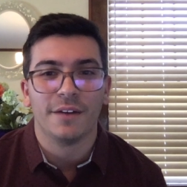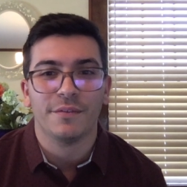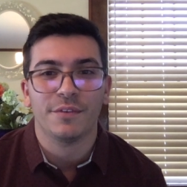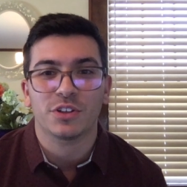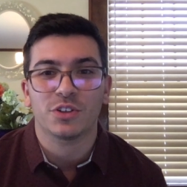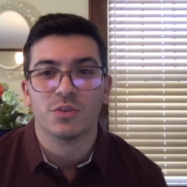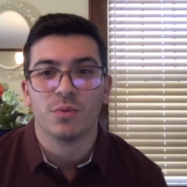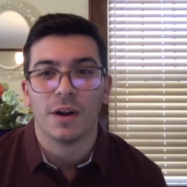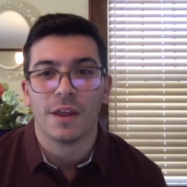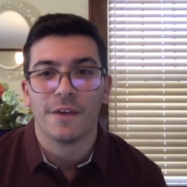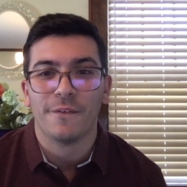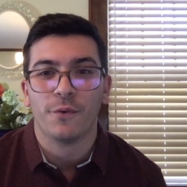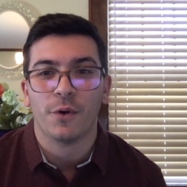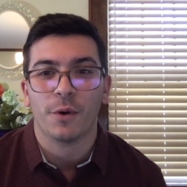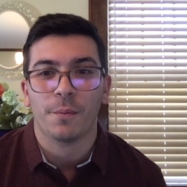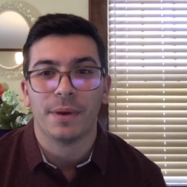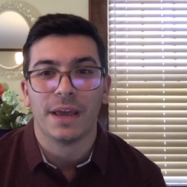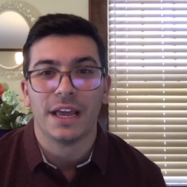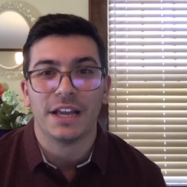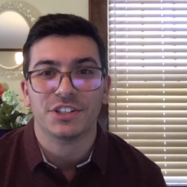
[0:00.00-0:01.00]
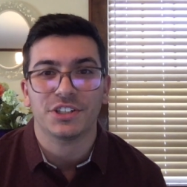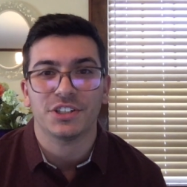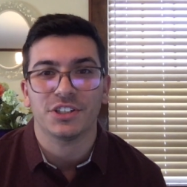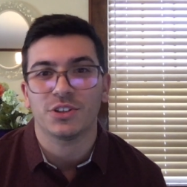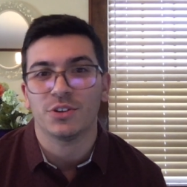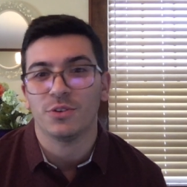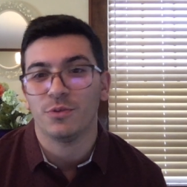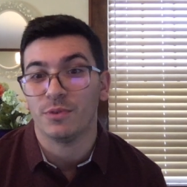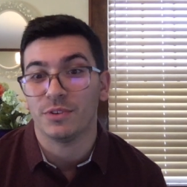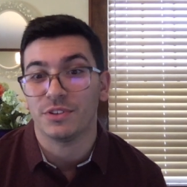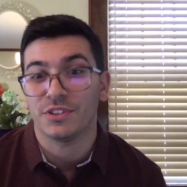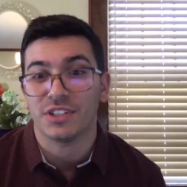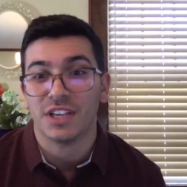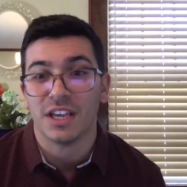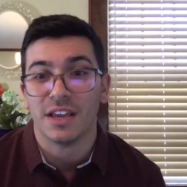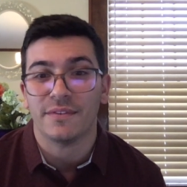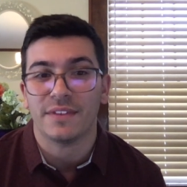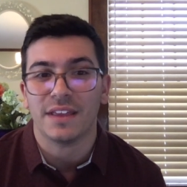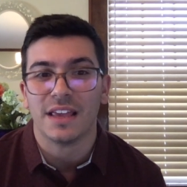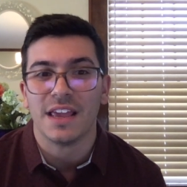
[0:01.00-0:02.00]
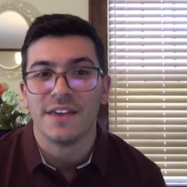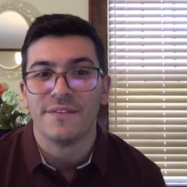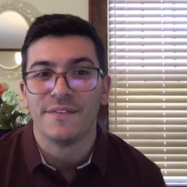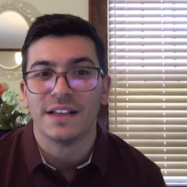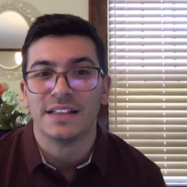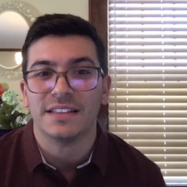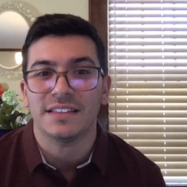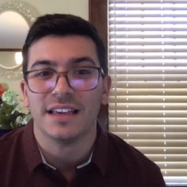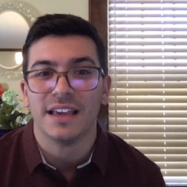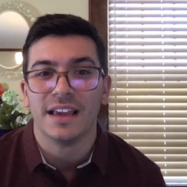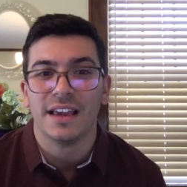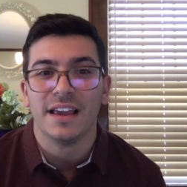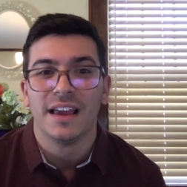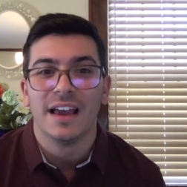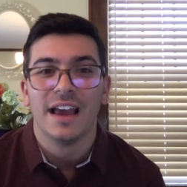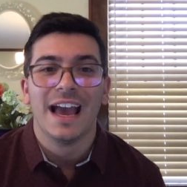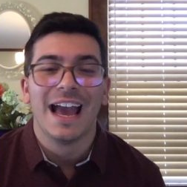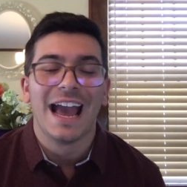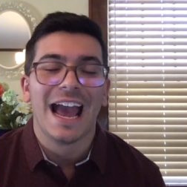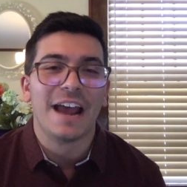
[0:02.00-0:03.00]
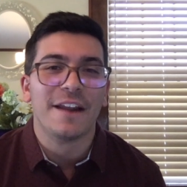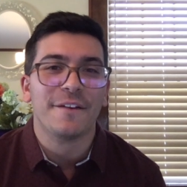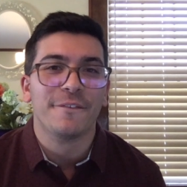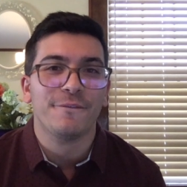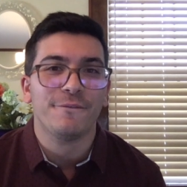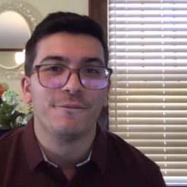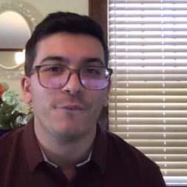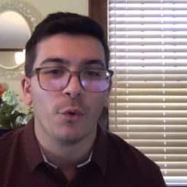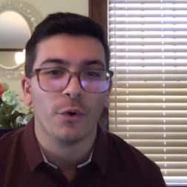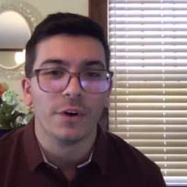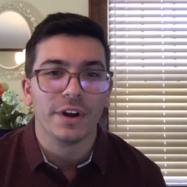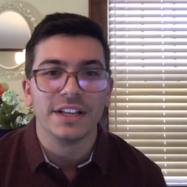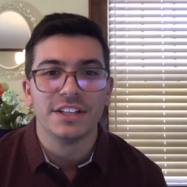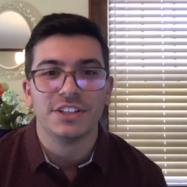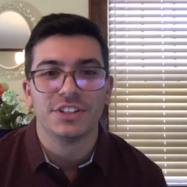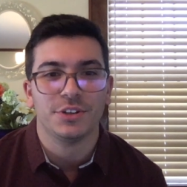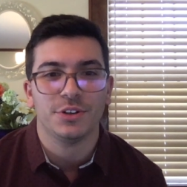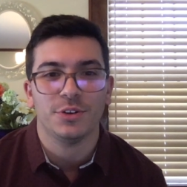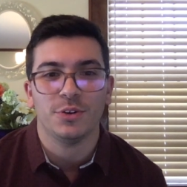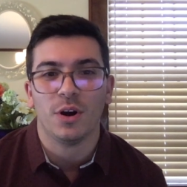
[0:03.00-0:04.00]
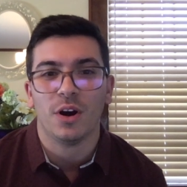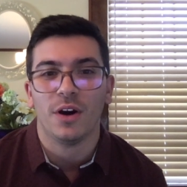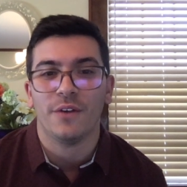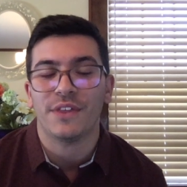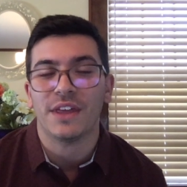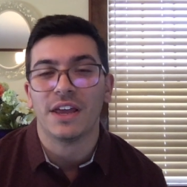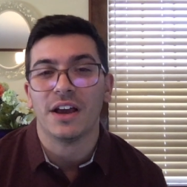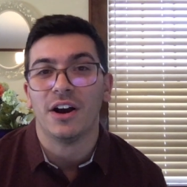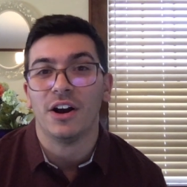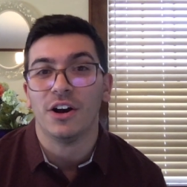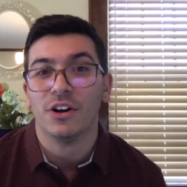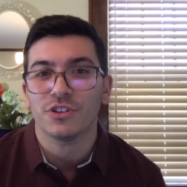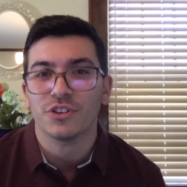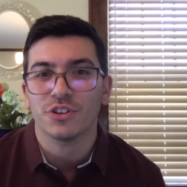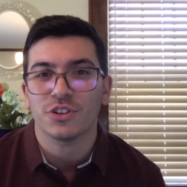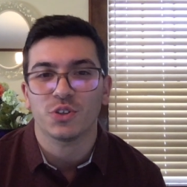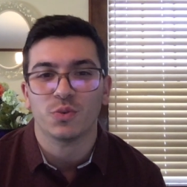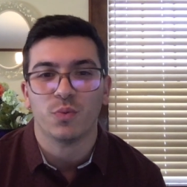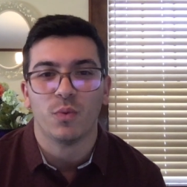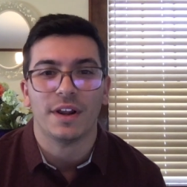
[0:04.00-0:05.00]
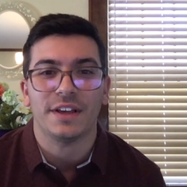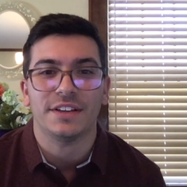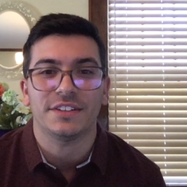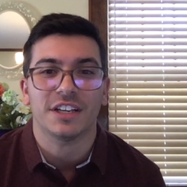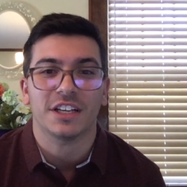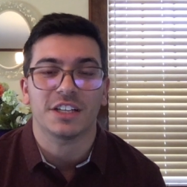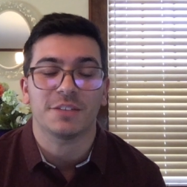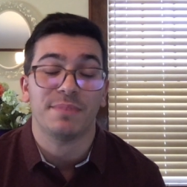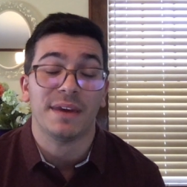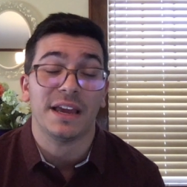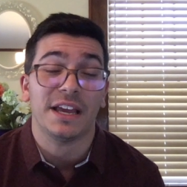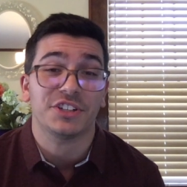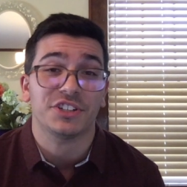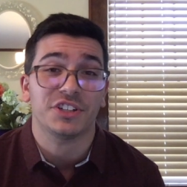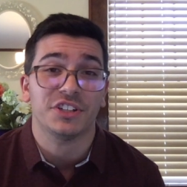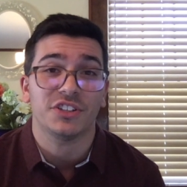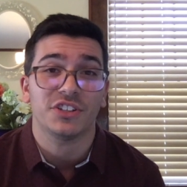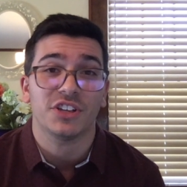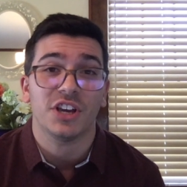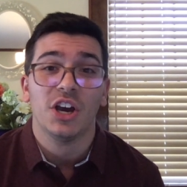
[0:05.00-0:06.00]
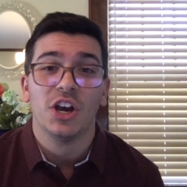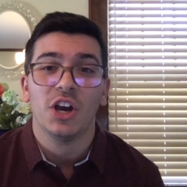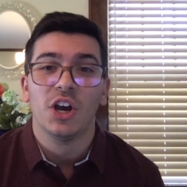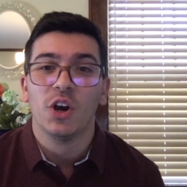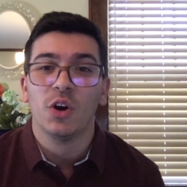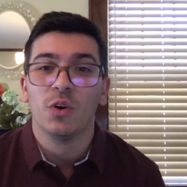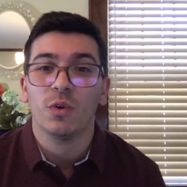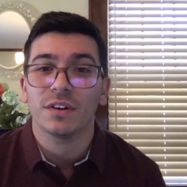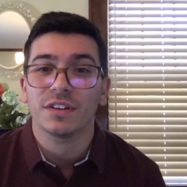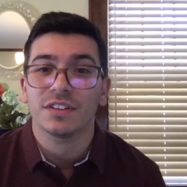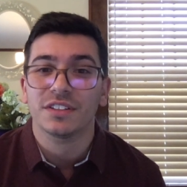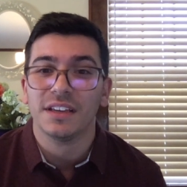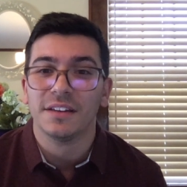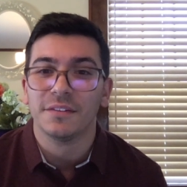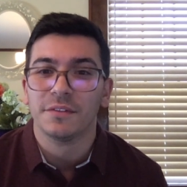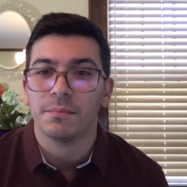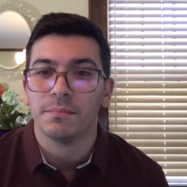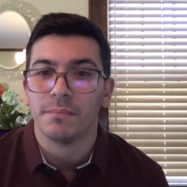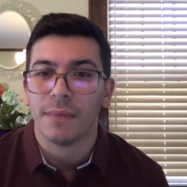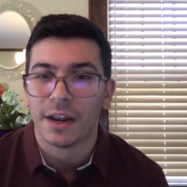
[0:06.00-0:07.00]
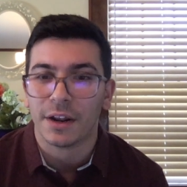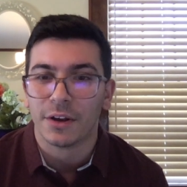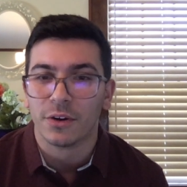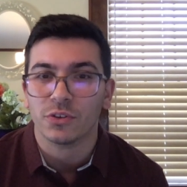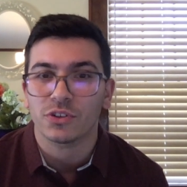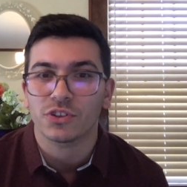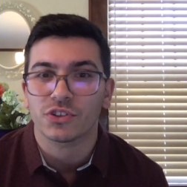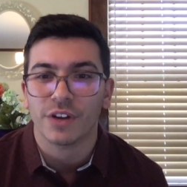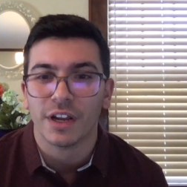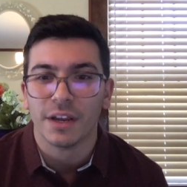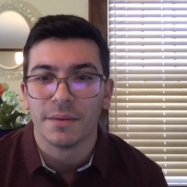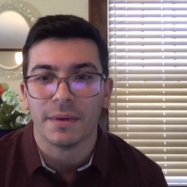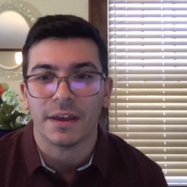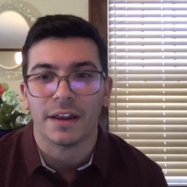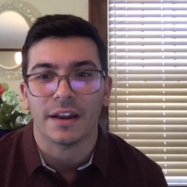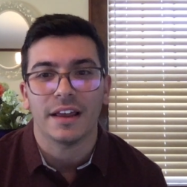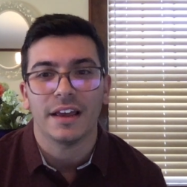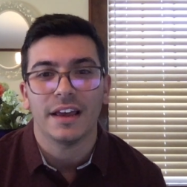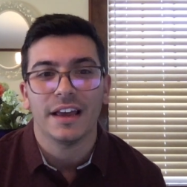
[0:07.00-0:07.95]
the 24 patients who received EVT, and 42 of the 126 patients who received medical treatment.